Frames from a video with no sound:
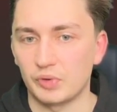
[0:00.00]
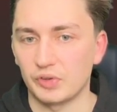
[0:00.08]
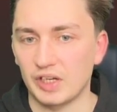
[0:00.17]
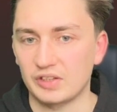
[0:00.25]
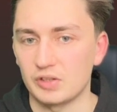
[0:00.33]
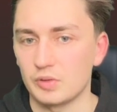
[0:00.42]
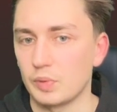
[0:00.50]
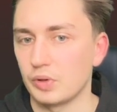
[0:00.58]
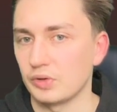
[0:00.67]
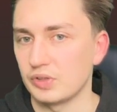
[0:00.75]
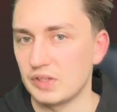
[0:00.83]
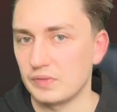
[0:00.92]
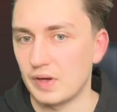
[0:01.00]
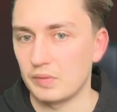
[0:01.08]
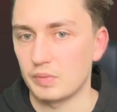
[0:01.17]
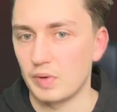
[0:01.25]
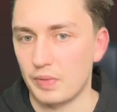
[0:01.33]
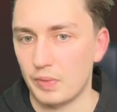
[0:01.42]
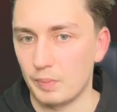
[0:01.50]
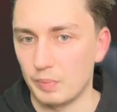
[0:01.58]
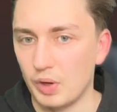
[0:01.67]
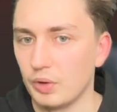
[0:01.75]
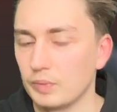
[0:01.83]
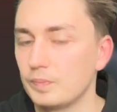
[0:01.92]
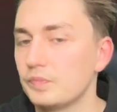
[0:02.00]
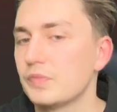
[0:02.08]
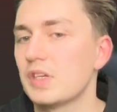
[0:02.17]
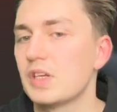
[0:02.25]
protecting the pawn on d5 with a pawn.